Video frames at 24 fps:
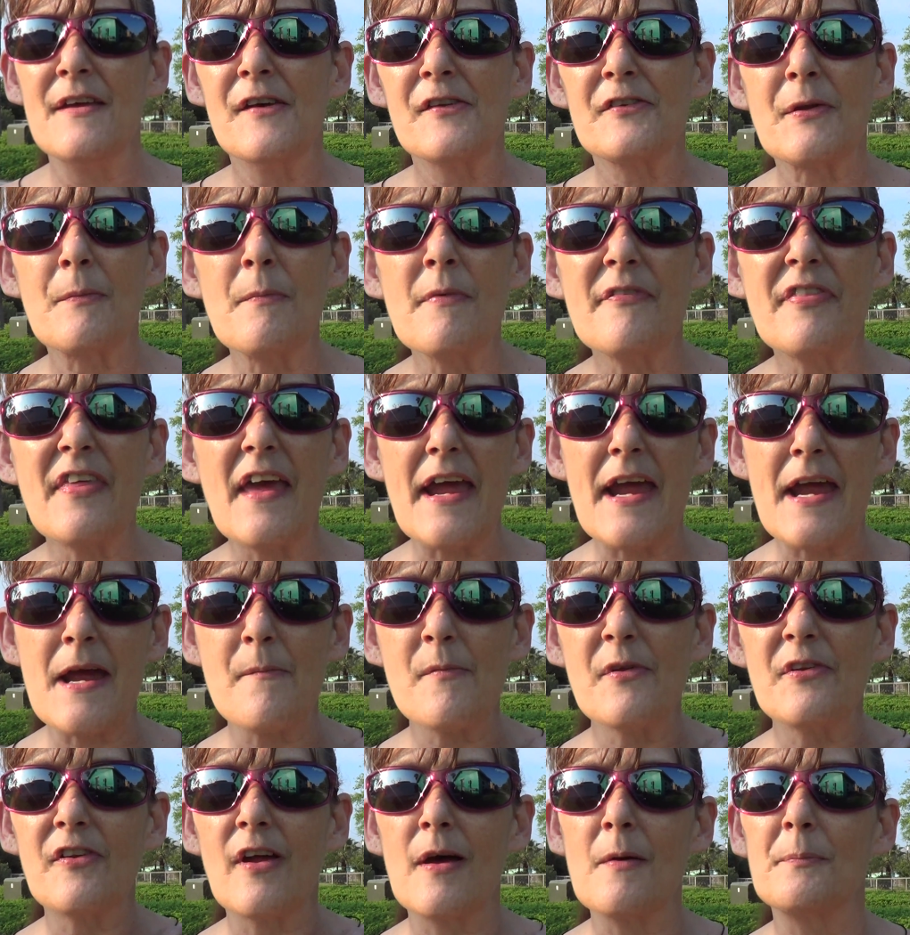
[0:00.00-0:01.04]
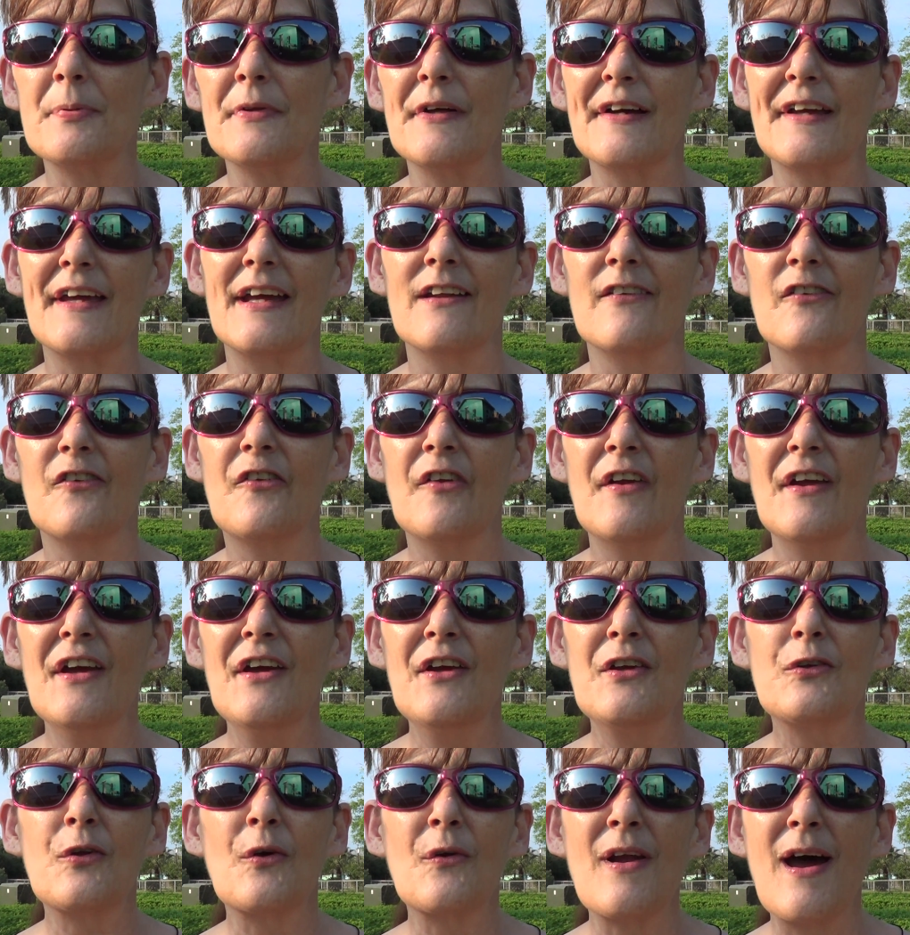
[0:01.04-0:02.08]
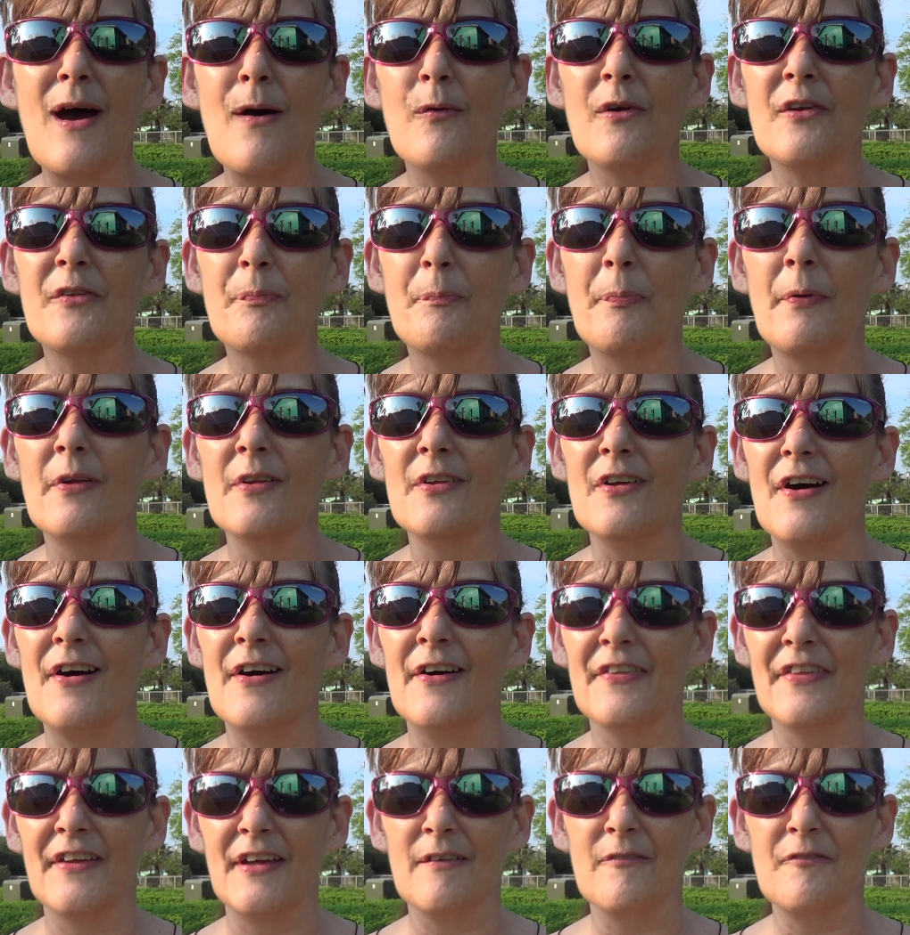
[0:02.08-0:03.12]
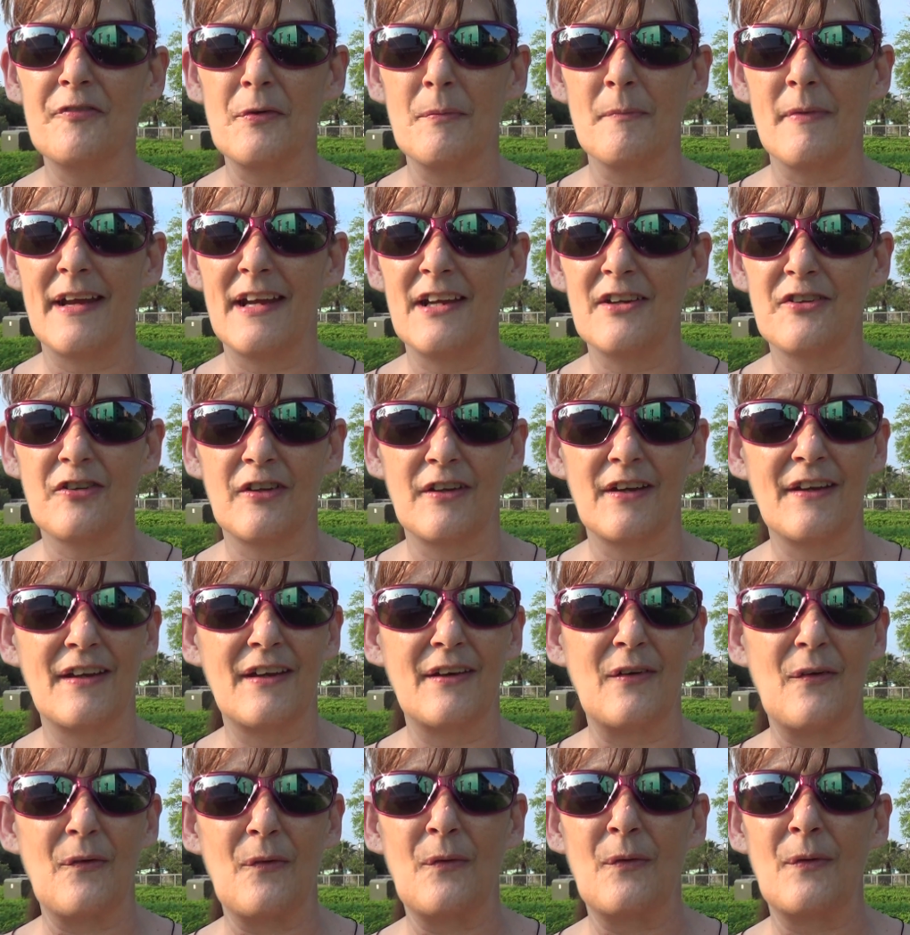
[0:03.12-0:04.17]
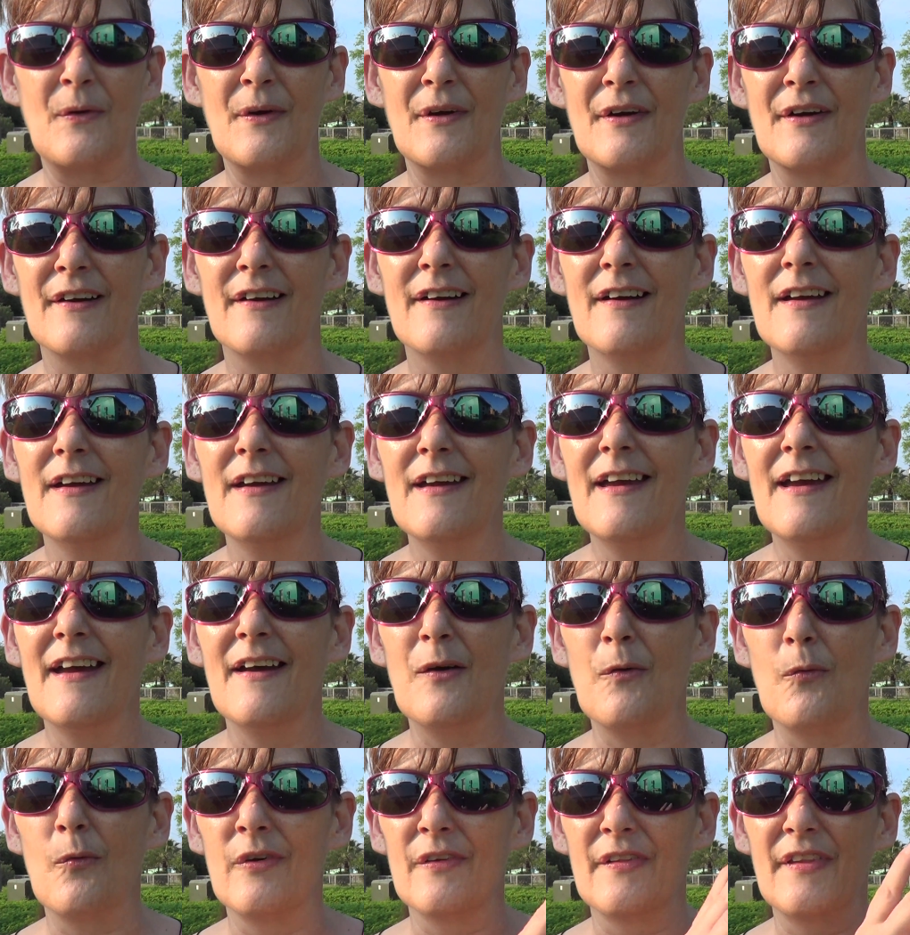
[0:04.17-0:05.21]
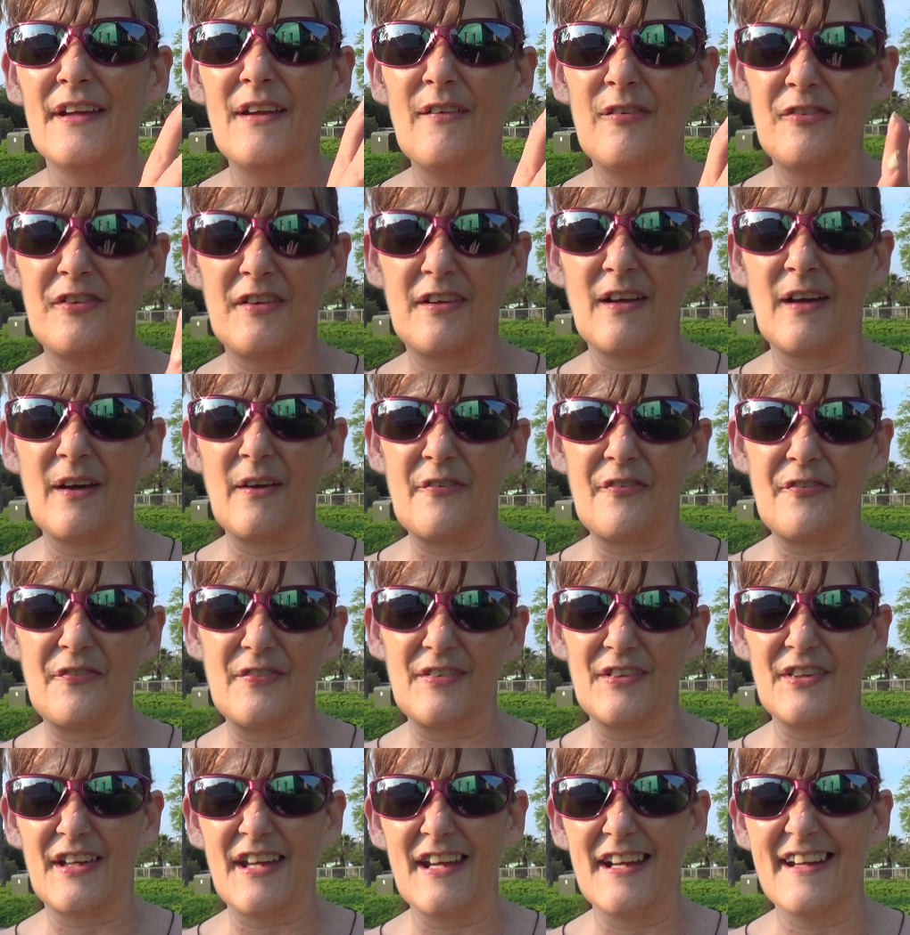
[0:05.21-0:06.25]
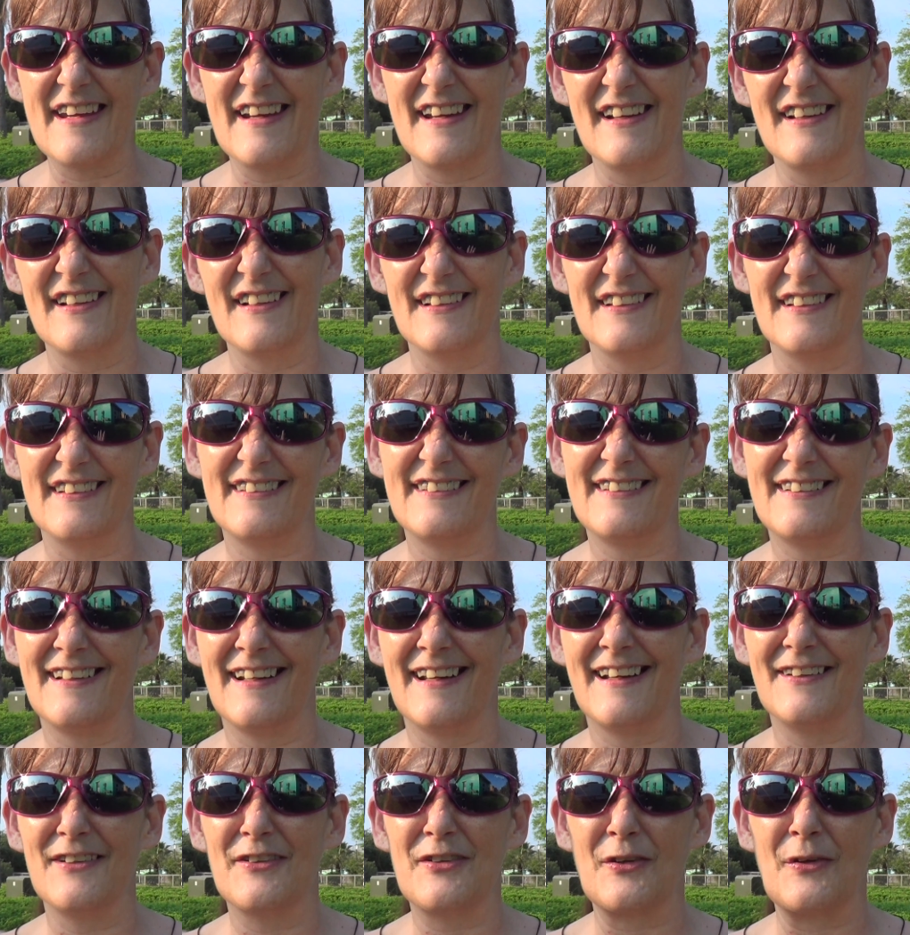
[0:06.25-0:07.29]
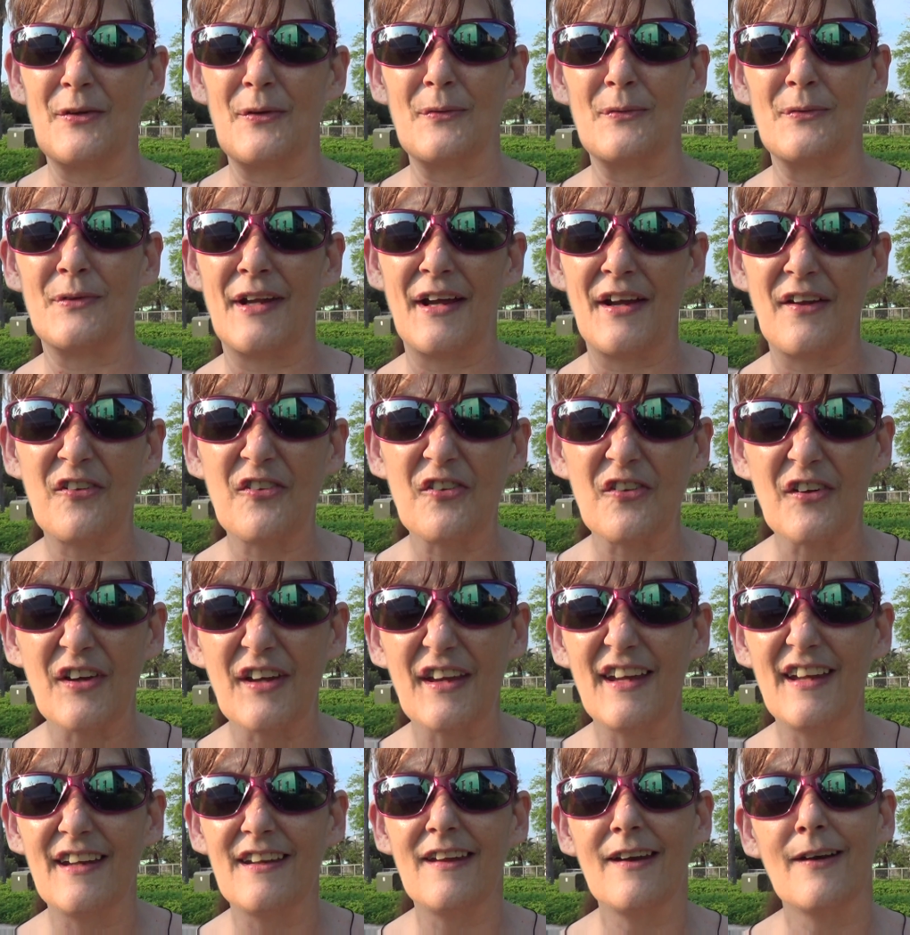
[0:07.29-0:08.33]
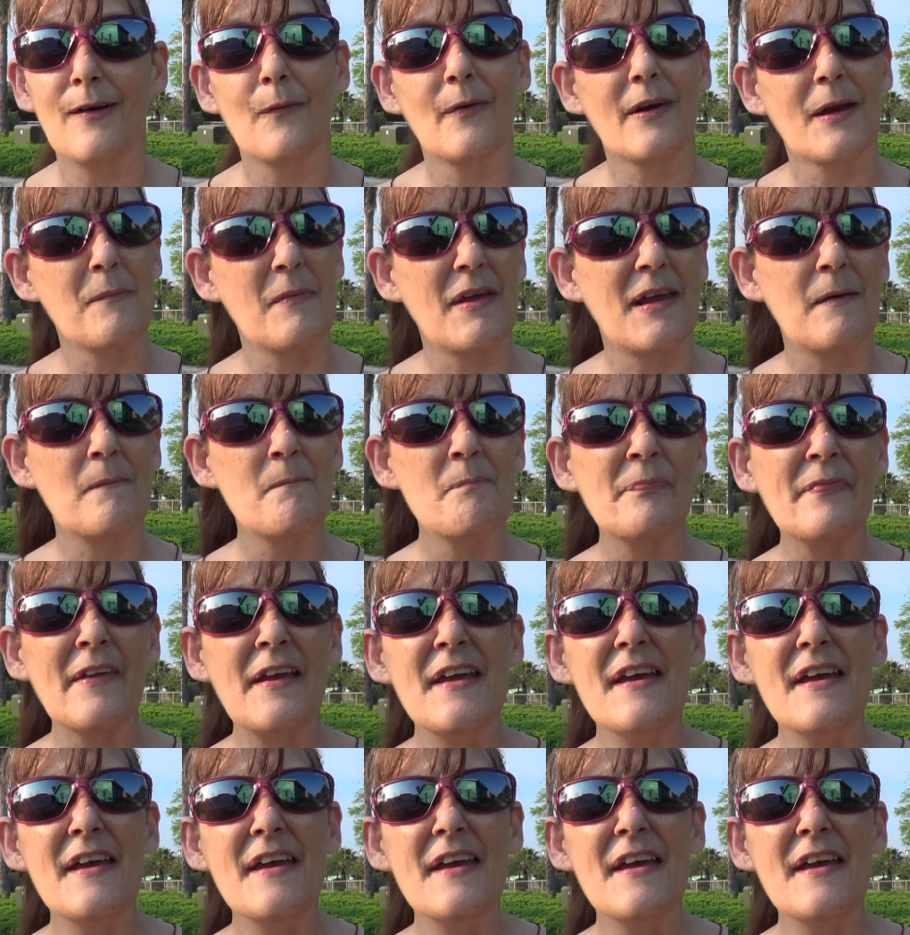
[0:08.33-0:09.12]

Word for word: some of the Amazon plugins don't always pull all the information or will leave stuff looking kind of not so nice looking, you know what I mean?